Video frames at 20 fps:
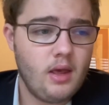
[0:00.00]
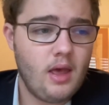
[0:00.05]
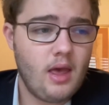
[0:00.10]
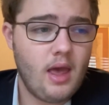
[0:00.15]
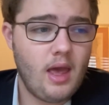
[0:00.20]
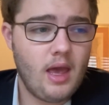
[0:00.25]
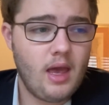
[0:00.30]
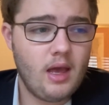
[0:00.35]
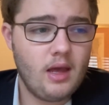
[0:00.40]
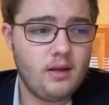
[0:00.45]

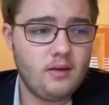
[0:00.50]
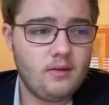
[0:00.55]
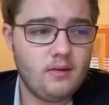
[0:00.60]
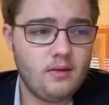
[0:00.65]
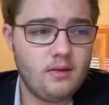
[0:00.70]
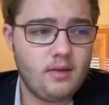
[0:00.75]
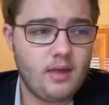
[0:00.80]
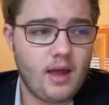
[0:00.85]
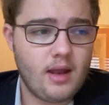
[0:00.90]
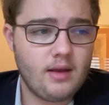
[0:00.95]
And
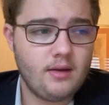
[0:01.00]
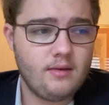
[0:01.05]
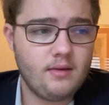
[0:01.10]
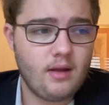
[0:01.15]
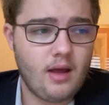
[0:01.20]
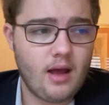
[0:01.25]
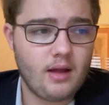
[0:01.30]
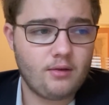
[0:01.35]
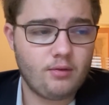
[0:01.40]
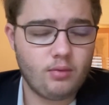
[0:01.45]
that is
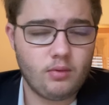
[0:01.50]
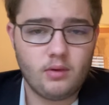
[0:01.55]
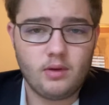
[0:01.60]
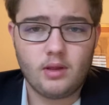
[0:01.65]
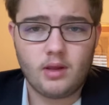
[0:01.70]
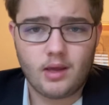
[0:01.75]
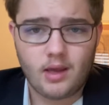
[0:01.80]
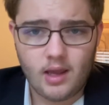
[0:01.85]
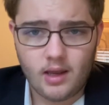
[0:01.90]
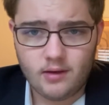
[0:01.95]
not really
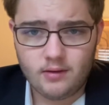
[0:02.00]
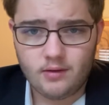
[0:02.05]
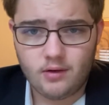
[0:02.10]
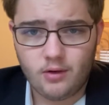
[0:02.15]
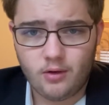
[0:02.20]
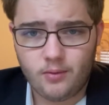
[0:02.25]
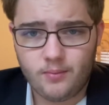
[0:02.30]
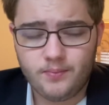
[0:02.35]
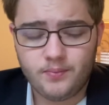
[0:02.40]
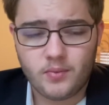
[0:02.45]
the case here,